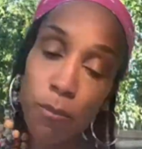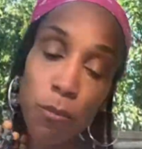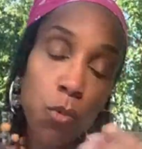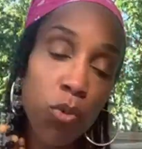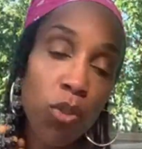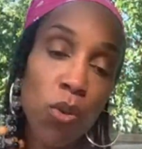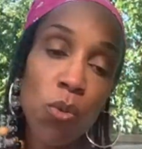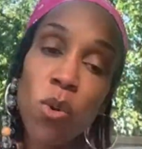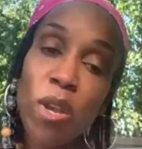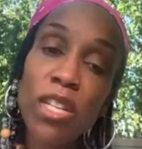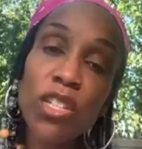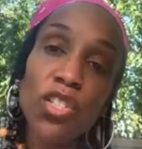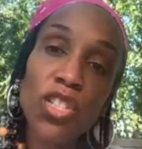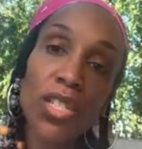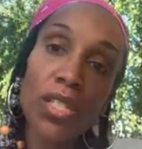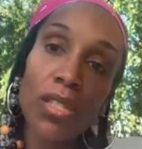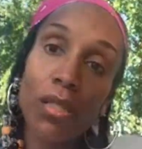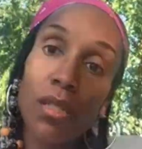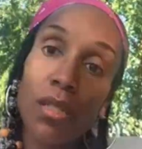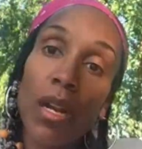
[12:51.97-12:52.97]
The wind
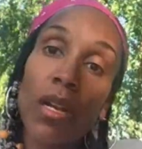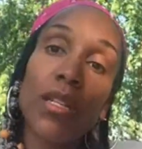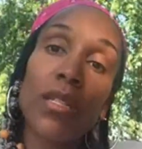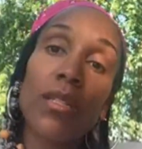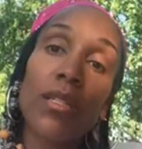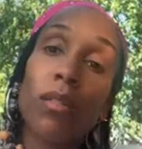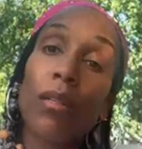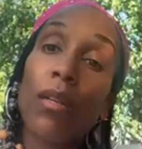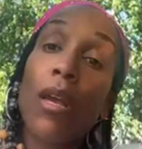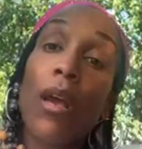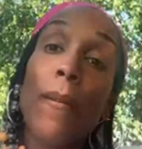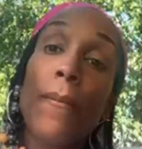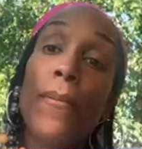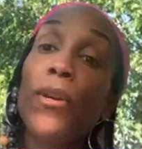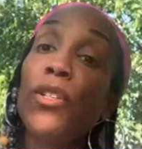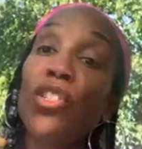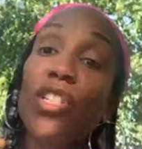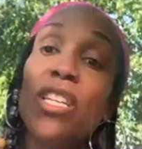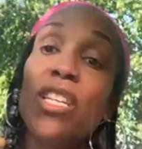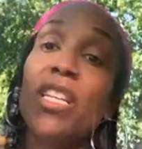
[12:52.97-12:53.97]
just started to
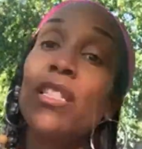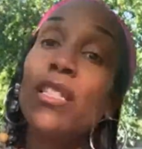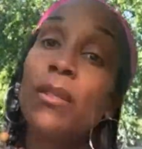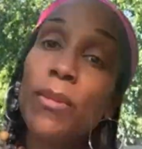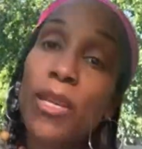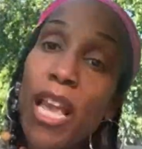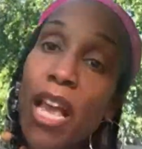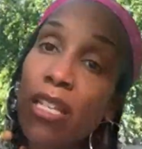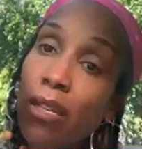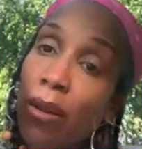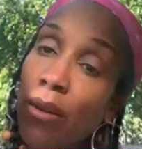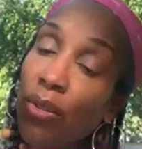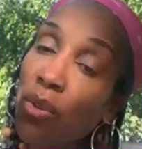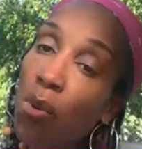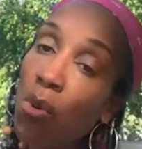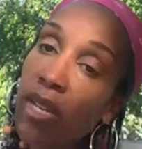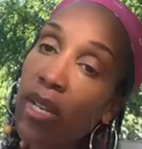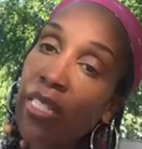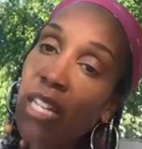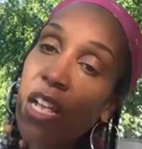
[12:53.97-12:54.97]
push against me as I was
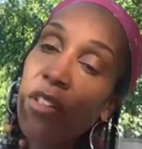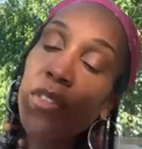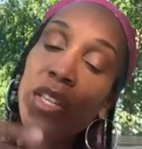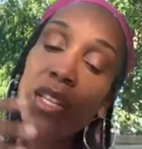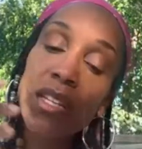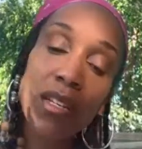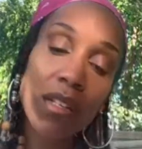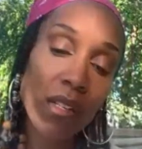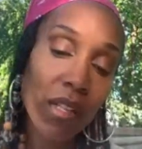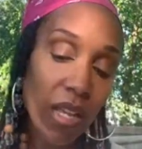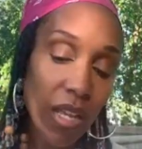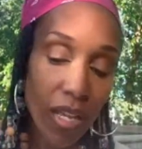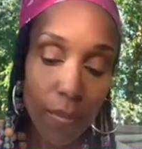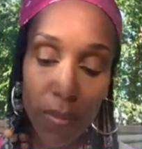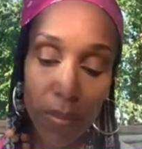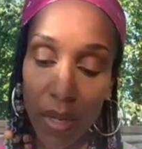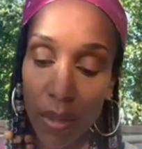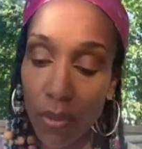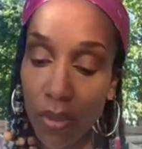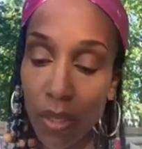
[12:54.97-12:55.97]
going down the hill.
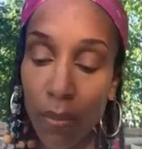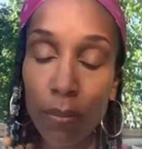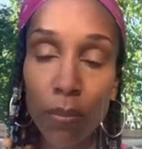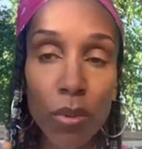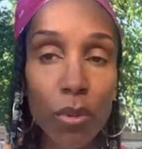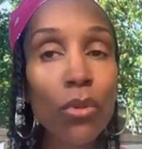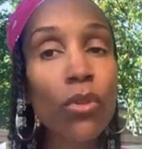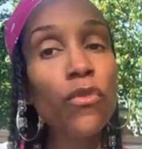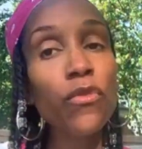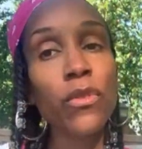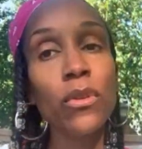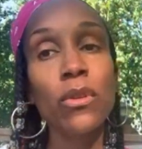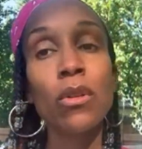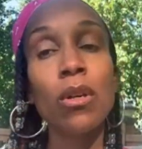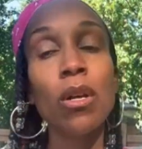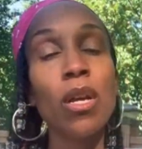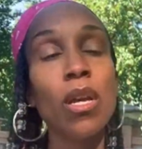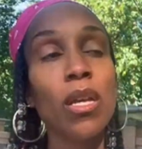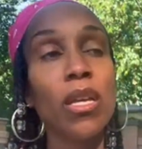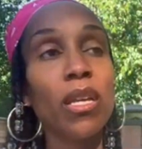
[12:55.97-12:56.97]
But it was a beautiful
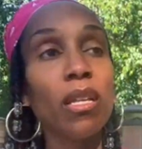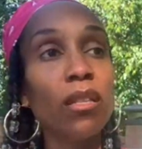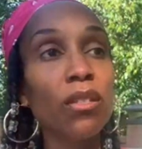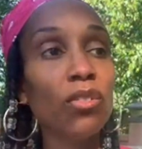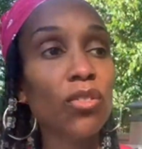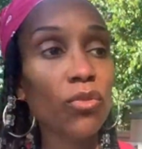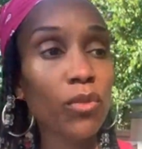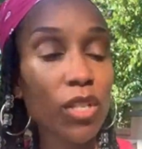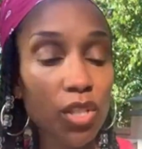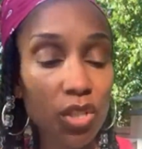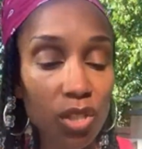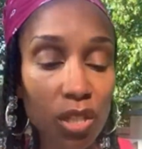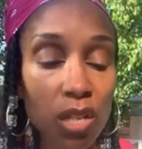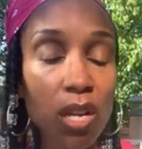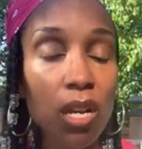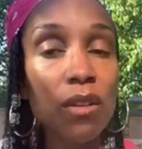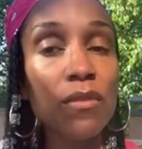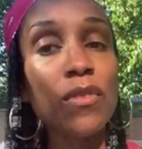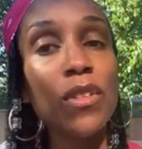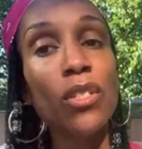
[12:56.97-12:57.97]
illustration
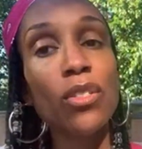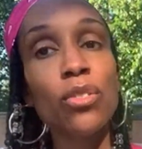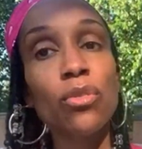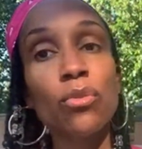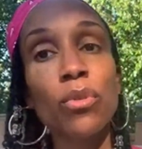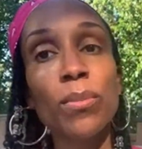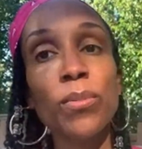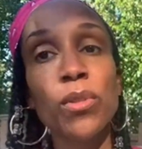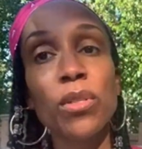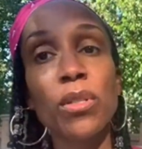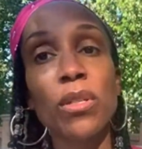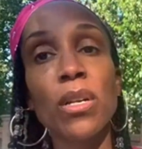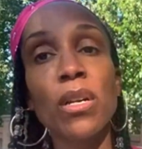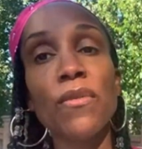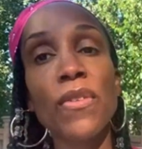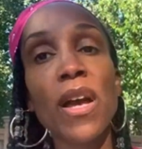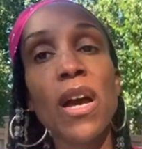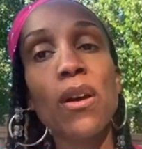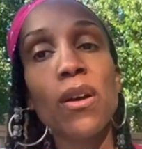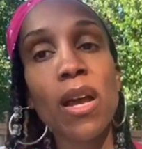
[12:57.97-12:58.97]
of this scripture of
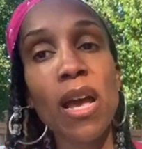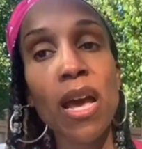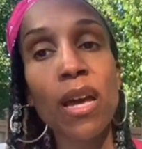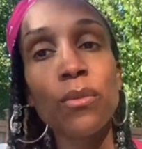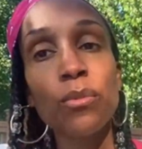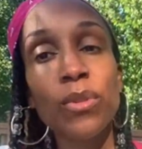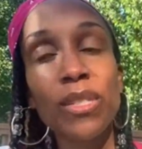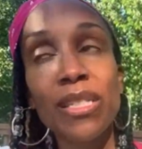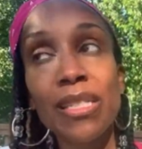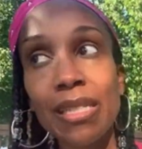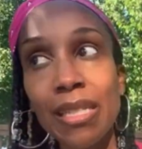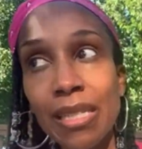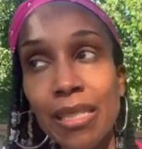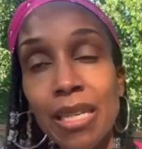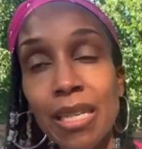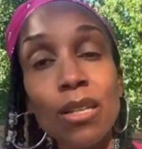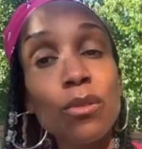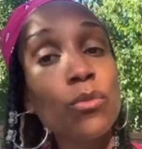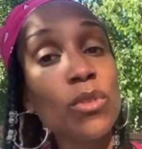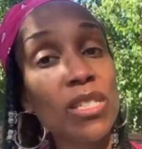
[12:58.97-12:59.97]
how God
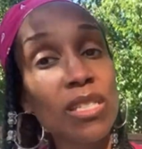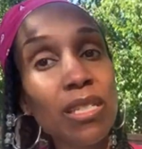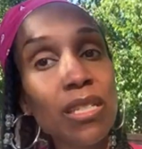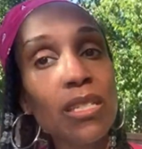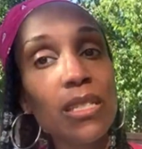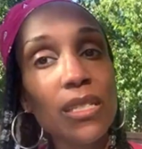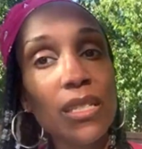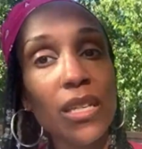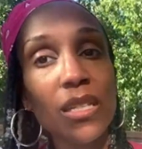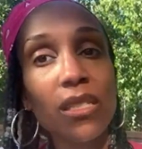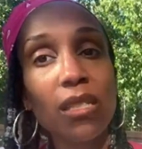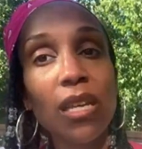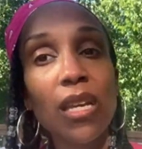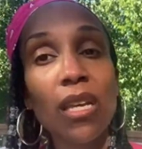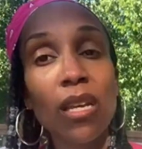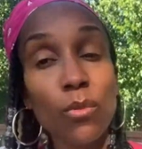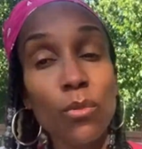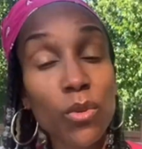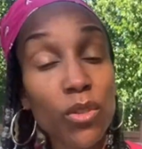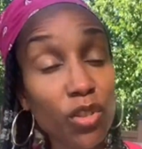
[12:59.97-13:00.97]
can resist us.
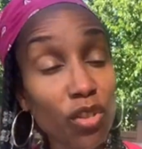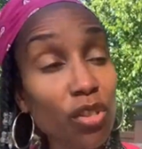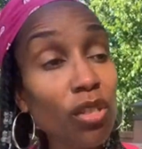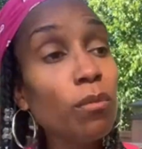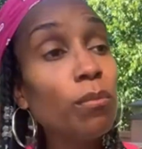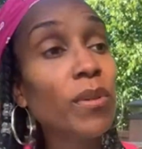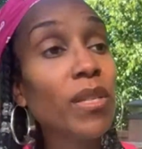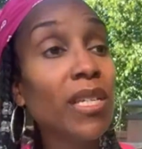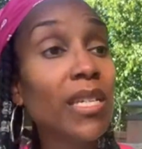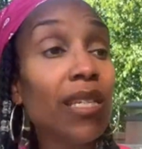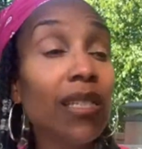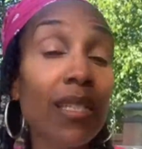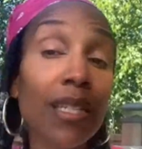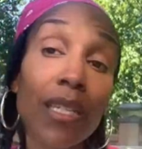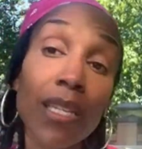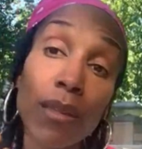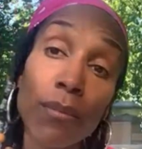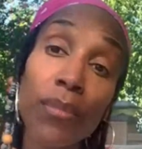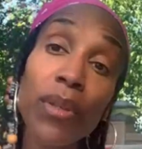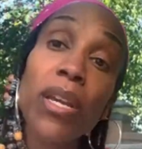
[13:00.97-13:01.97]
What should be easy
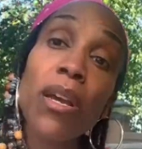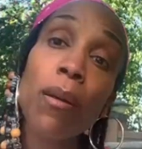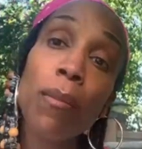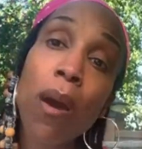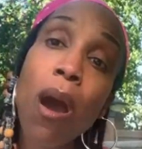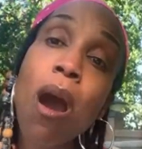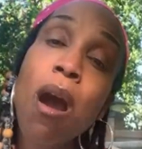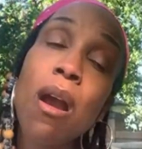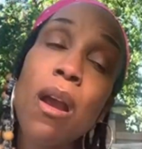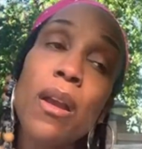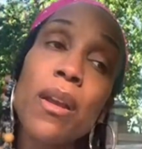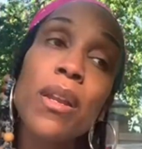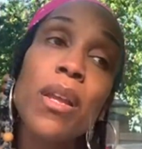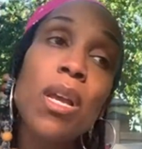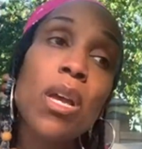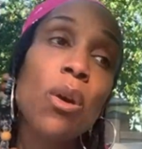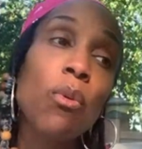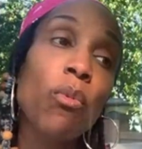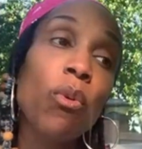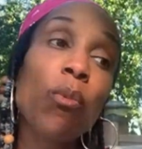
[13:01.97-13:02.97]
can become hard
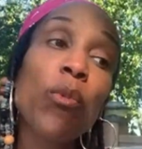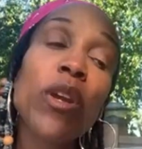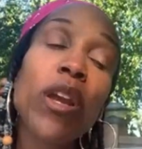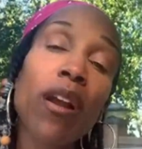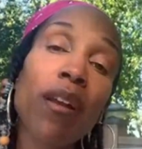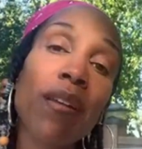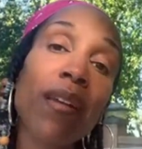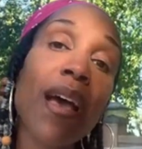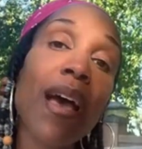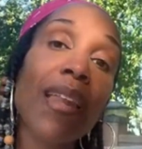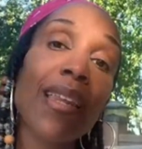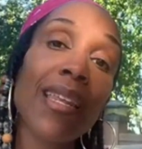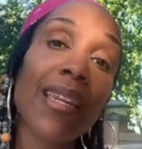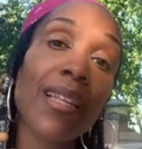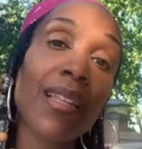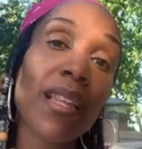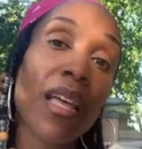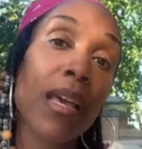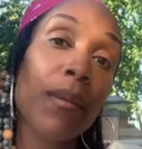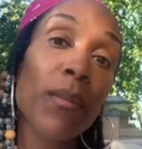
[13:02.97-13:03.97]
when we are not in
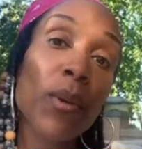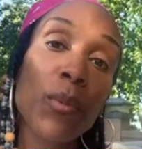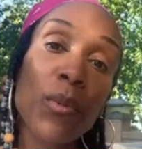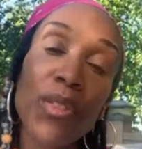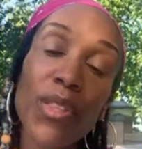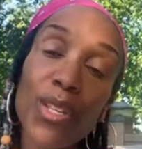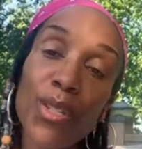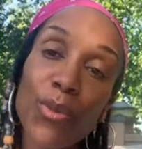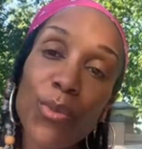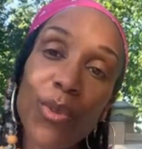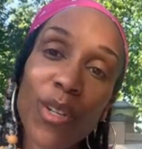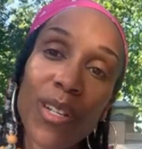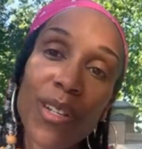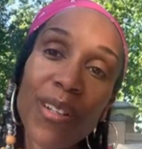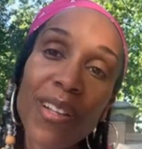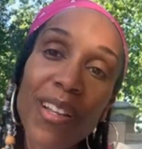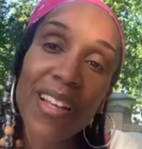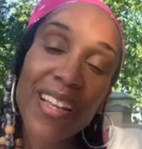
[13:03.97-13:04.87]
alignment with His will.